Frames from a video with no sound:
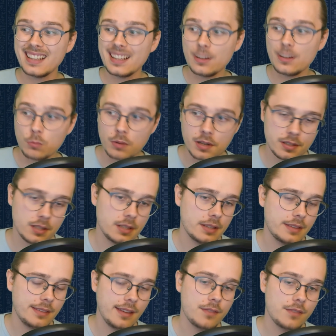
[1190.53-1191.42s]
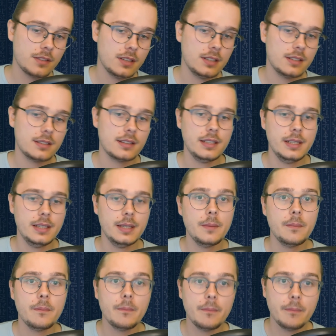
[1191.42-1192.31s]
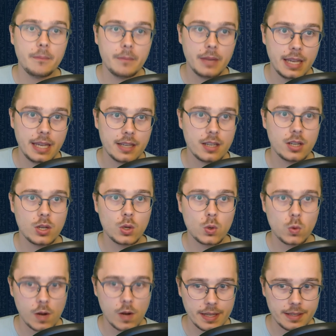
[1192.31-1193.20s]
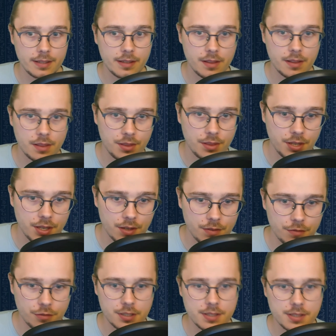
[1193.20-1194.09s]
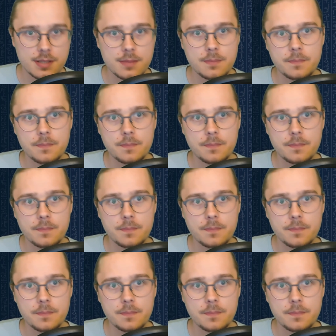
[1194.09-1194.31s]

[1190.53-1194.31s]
will definitely make quite the difference.